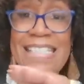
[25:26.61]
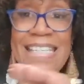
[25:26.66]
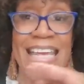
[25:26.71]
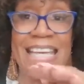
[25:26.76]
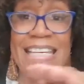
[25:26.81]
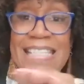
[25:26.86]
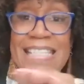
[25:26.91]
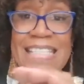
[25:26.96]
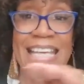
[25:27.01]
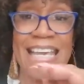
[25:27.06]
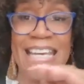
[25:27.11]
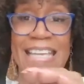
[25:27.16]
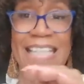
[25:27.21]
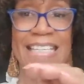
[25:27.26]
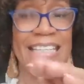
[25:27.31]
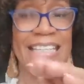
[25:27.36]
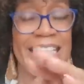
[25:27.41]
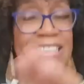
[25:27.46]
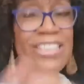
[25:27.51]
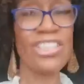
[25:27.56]

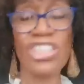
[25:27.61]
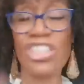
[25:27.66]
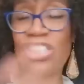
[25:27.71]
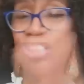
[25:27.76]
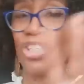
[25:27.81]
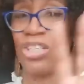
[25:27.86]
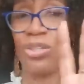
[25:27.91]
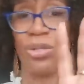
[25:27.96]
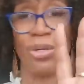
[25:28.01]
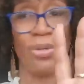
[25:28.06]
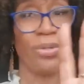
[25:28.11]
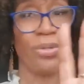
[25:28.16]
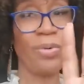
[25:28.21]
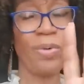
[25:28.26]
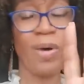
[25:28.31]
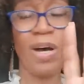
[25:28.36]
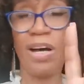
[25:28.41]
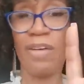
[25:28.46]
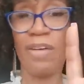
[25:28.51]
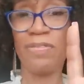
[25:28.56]
naysaying is just to throw
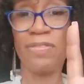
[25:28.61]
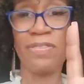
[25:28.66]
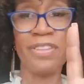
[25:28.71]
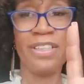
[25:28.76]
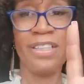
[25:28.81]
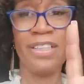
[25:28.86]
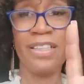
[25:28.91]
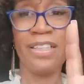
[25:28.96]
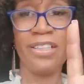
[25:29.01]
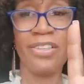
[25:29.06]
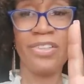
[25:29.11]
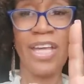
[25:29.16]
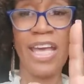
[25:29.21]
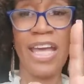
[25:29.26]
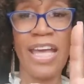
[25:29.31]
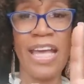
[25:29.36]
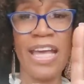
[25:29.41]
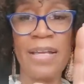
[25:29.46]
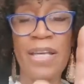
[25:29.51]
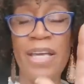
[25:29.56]
you off,
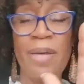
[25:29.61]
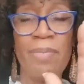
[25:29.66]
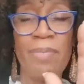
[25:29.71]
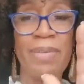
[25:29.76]
okay?